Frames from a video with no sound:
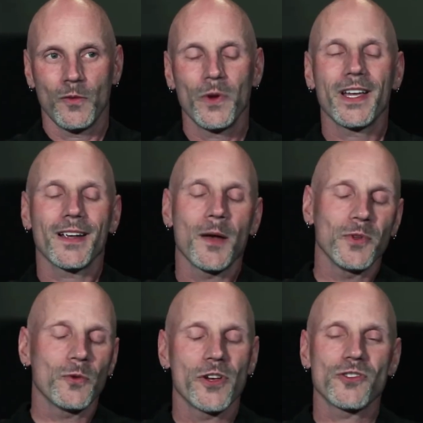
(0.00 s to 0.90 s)
We get a
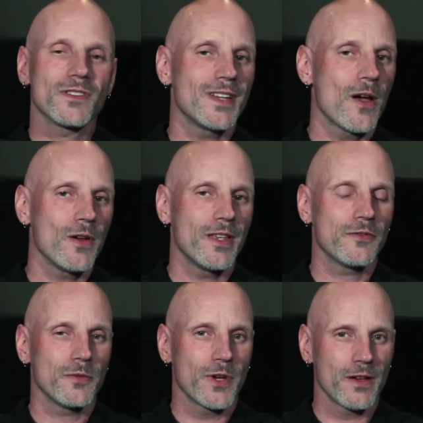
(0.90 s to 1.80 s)
couple of questions now and
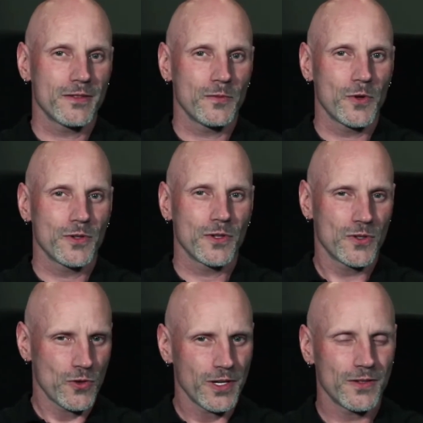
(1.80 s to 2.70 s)
then from customers
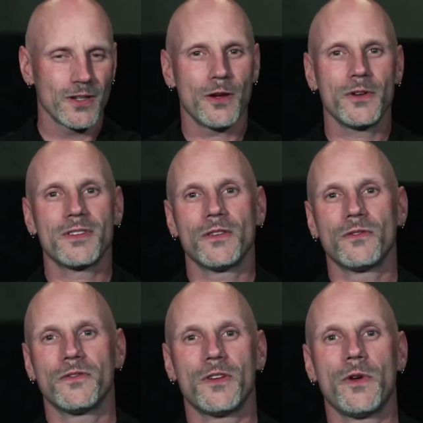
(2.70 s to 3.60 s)
concerning Security
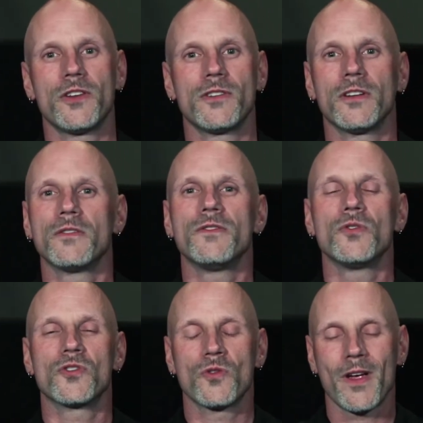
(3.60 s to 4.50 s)
Center Federation and
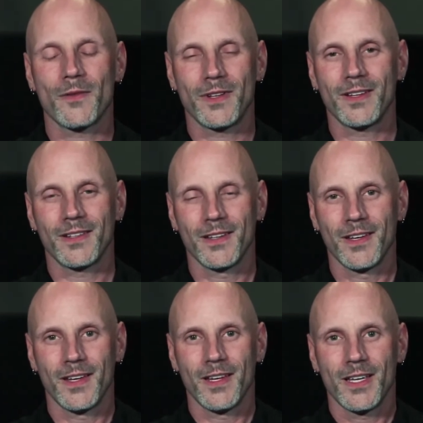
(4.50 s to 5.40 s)
confusion around it.
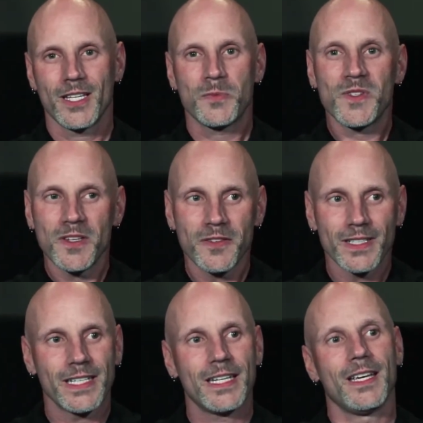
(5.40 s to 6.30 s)

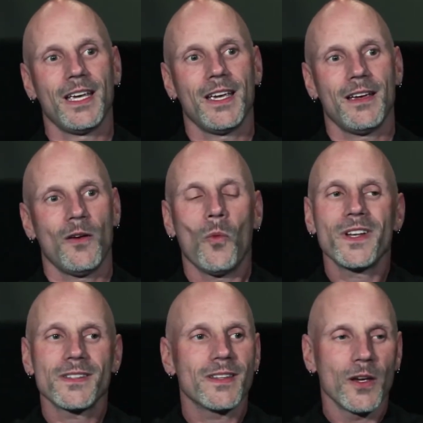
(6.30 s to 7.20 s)
Specifically,
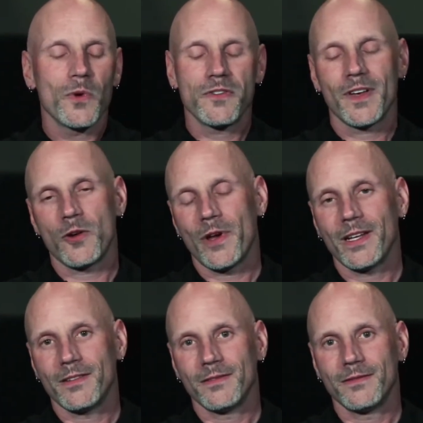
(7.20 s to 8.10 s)
what is it that we
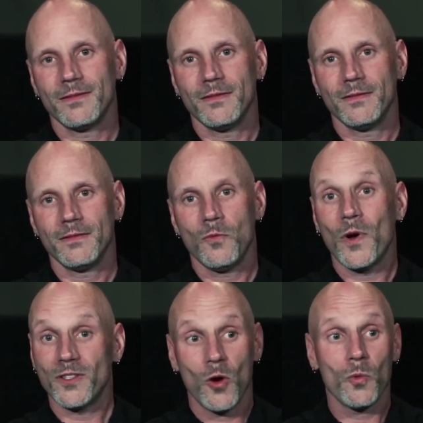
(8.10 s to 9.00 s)
federate?
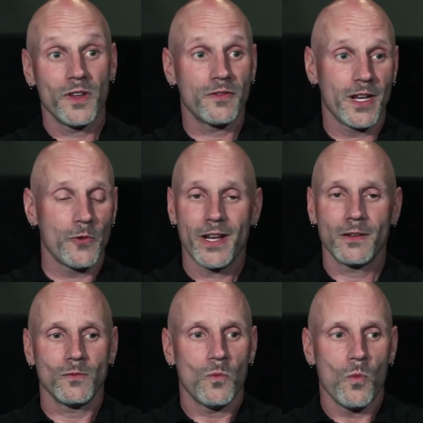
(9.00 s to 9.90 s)
What don't we federate?
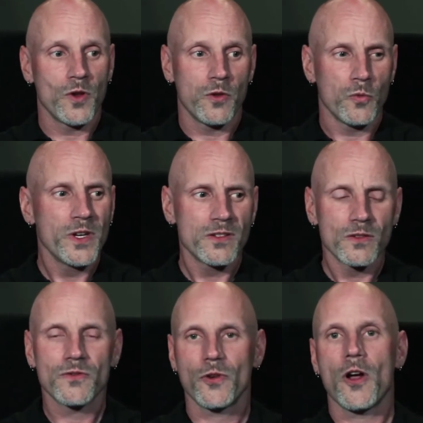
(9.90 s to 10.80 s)
And what are the
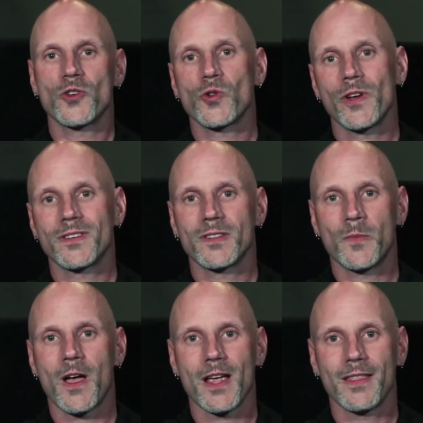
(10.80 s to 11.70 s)
reasons for our choices
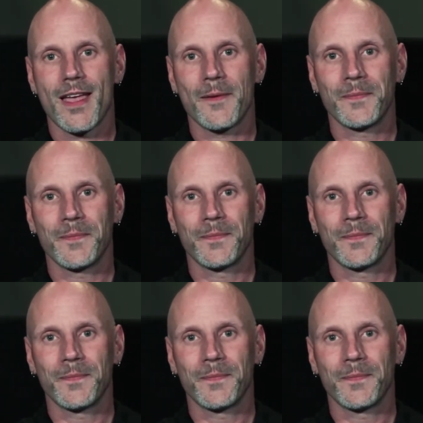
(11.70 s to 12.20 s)
behind that?